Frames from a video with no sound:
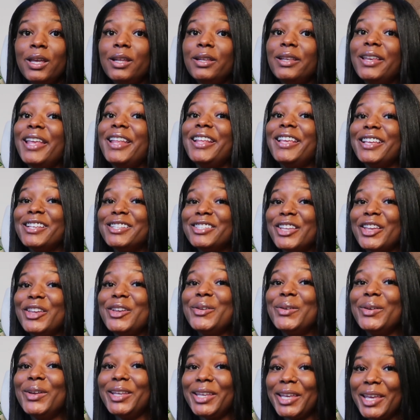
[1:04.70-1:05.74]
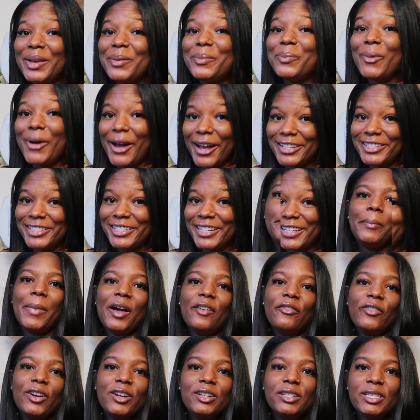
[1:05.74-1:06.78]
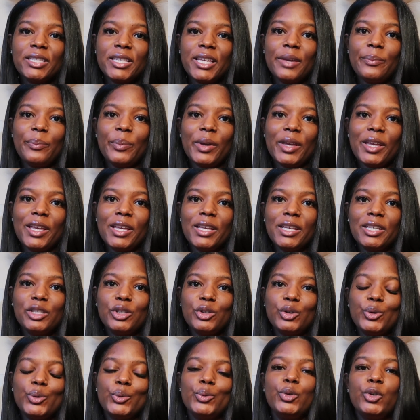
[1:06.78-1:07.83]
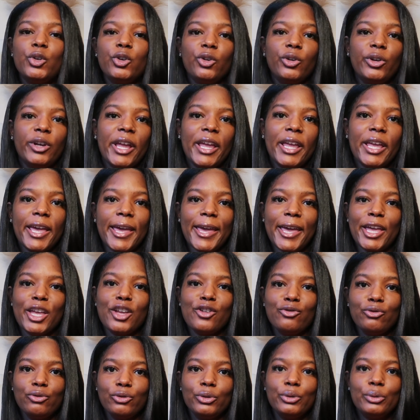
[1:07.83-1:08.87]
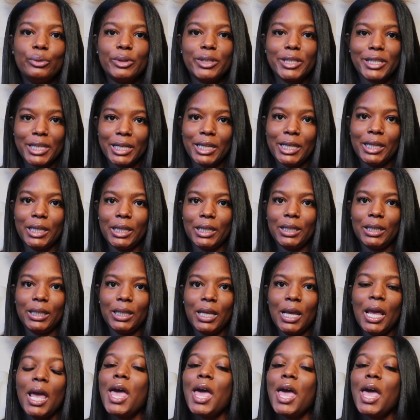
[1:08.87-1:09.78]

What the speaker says: then continue to keep watching. My first tip is to create a routine.